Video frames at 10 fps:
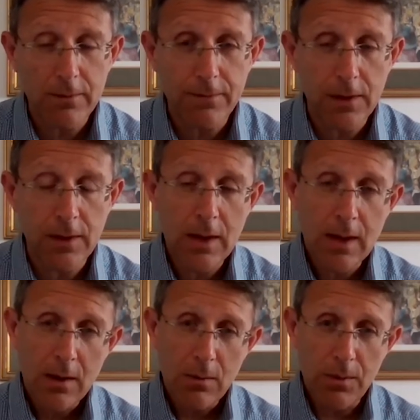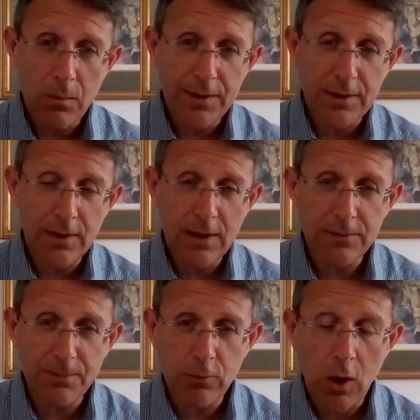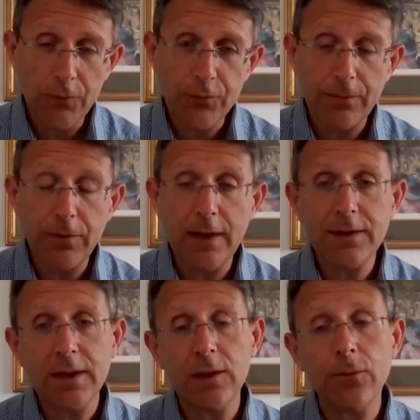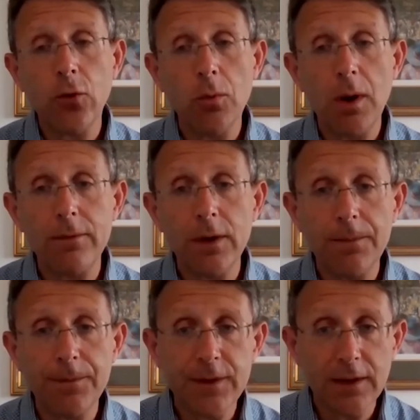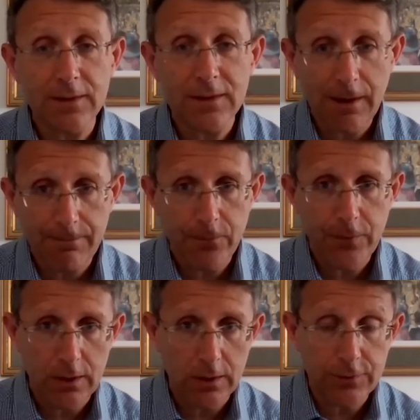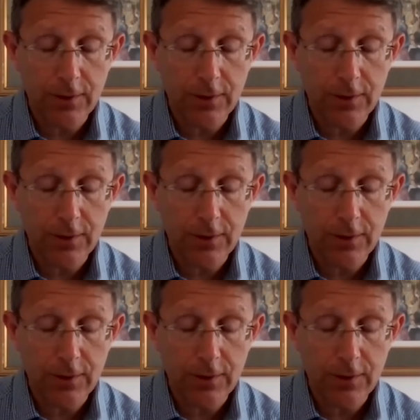over with his odds reflecting his form over 6 and 7 furlongs,